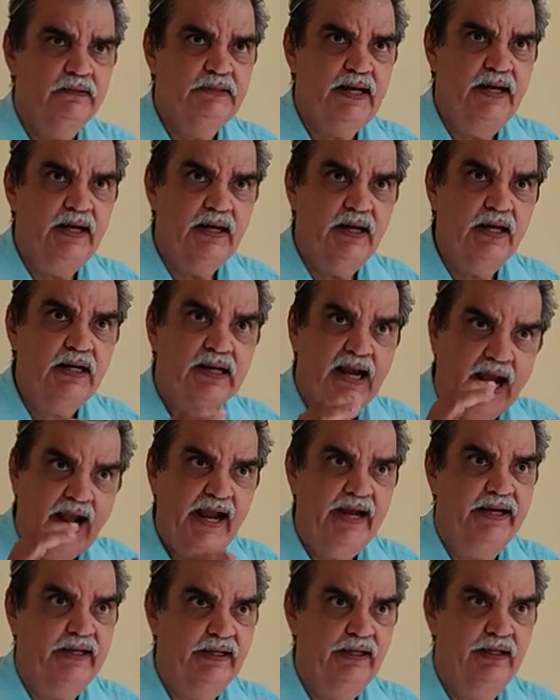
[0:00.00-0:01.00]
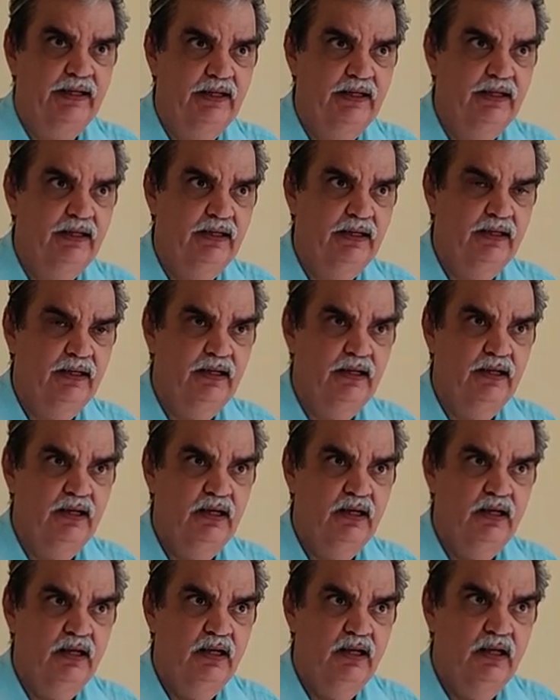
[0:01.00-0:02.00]
that a guy
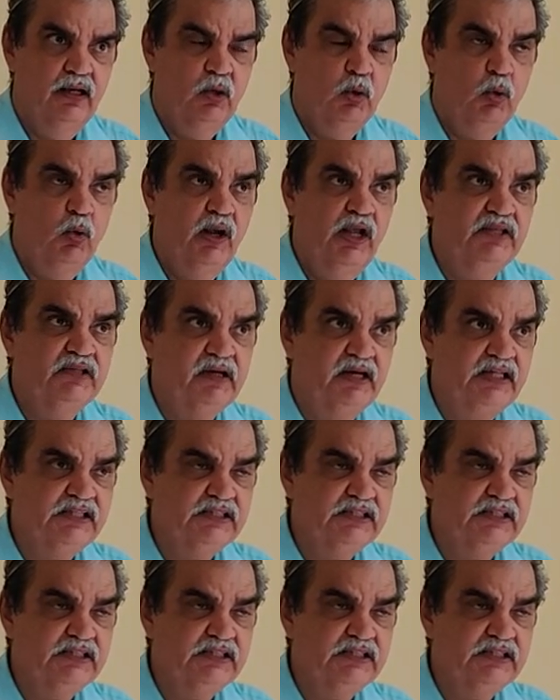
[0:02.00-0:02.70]
who has